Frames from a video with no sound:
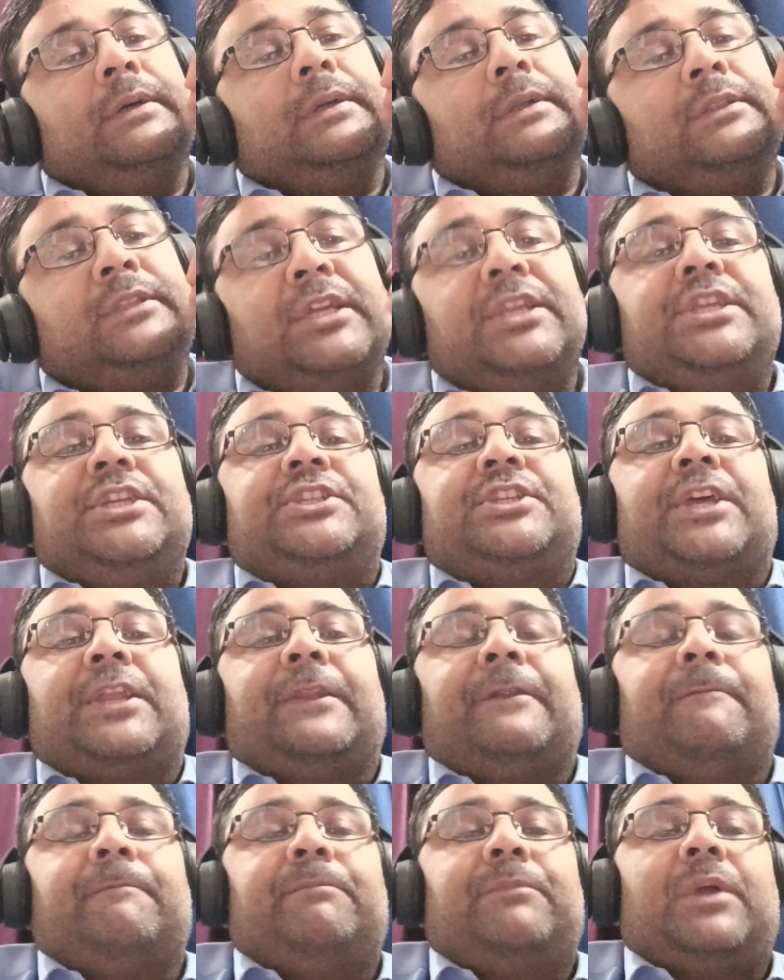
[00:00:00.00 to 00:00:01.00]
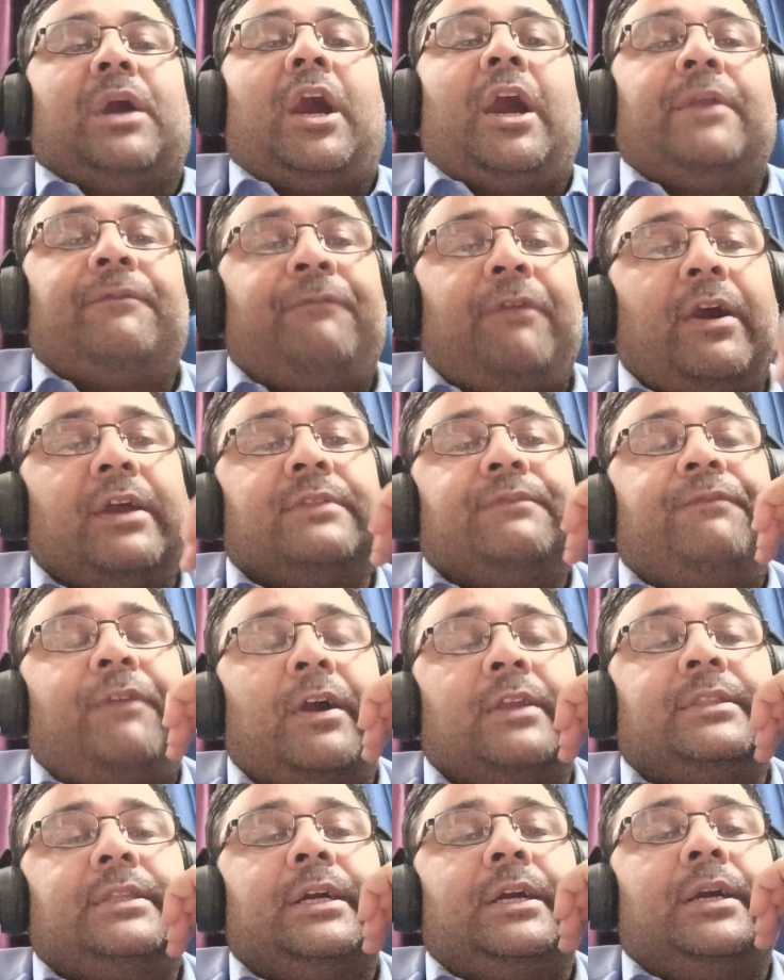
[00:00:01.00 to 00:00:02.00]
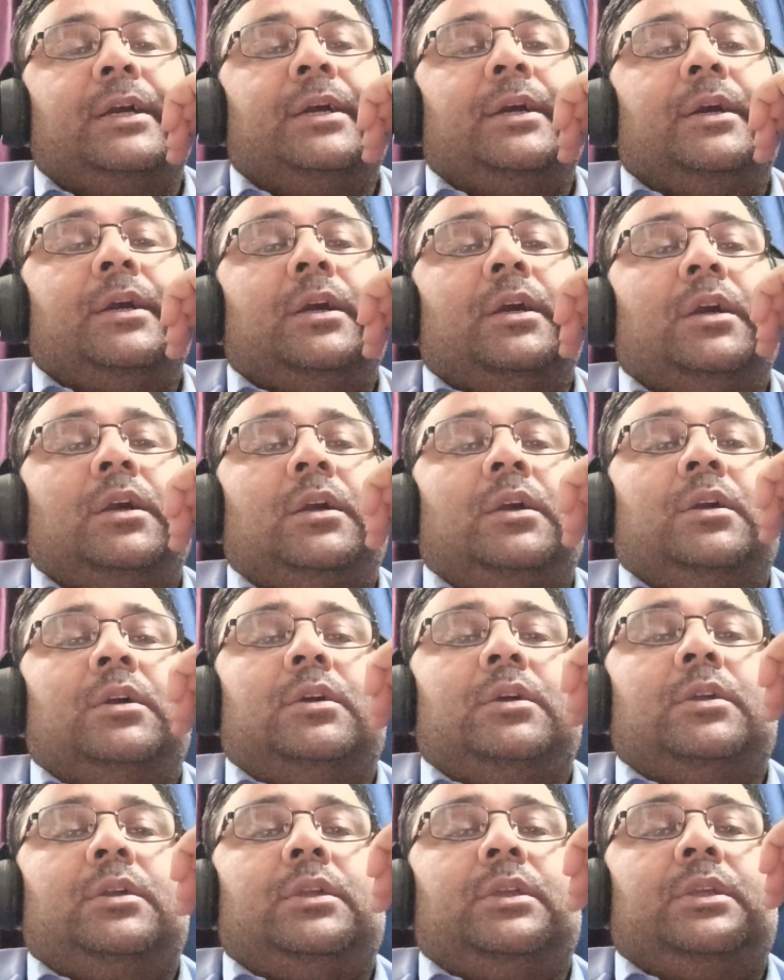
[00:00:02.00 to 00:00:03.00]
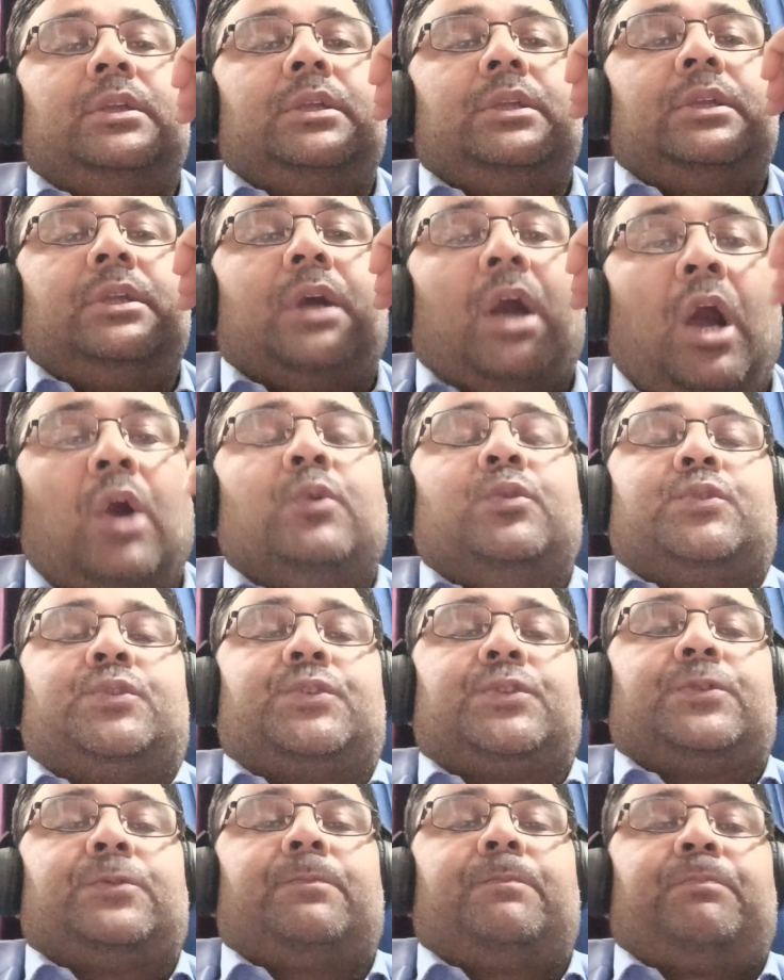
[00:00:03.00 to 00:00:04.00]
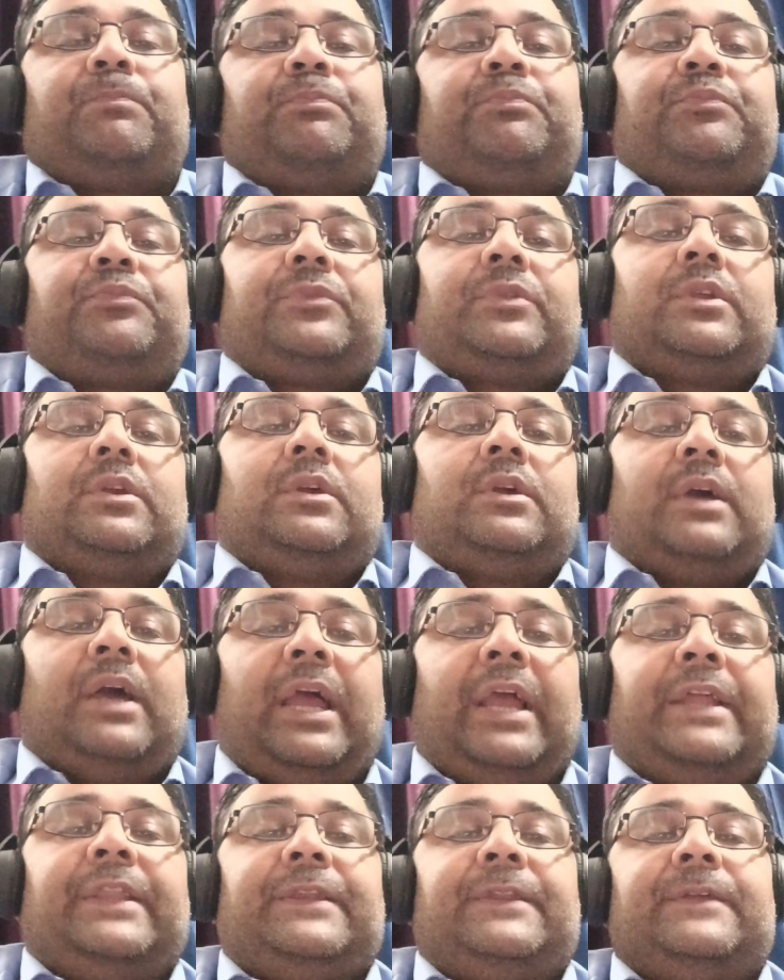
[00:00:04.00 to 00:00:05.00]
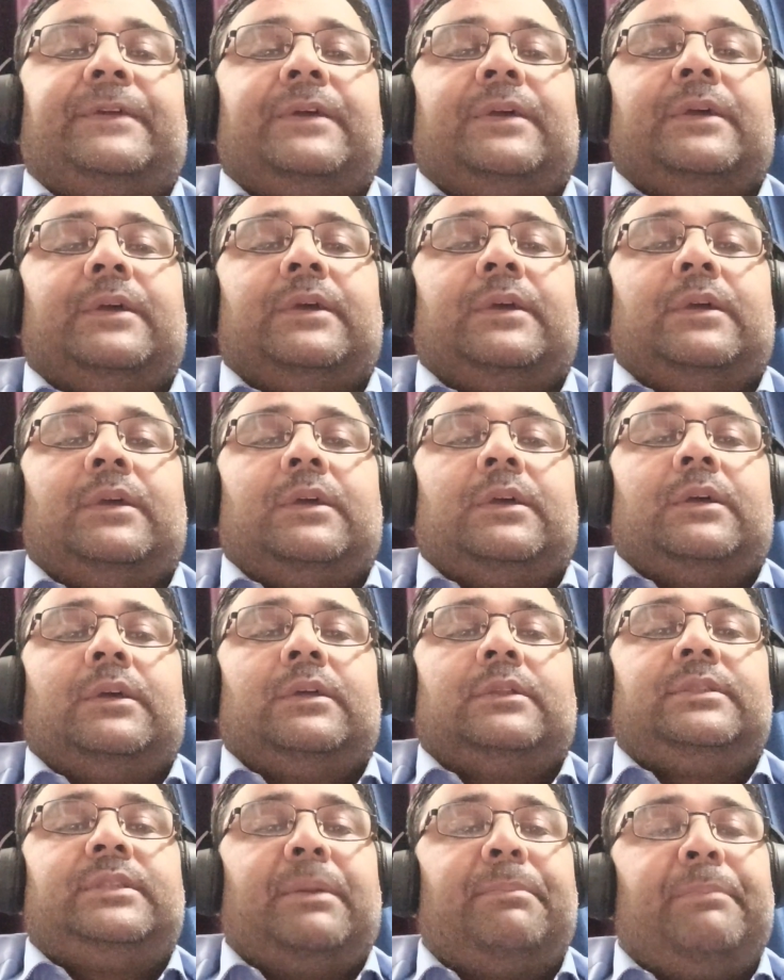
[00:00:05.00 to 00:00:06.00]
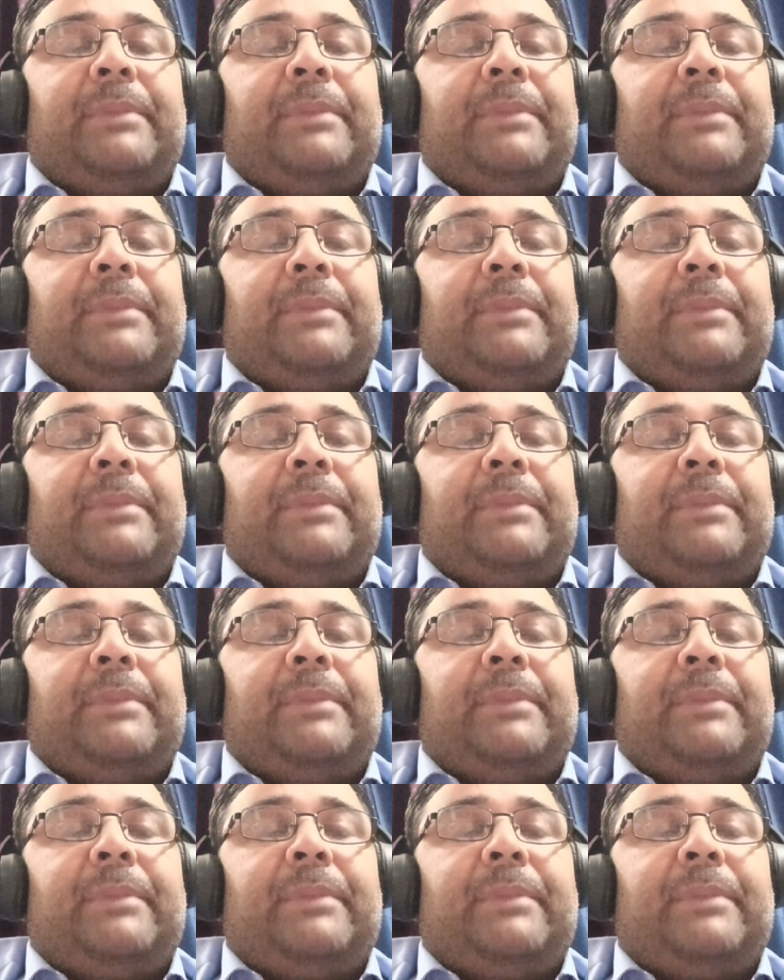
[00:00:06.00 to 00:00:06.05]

the nation or for the house. And the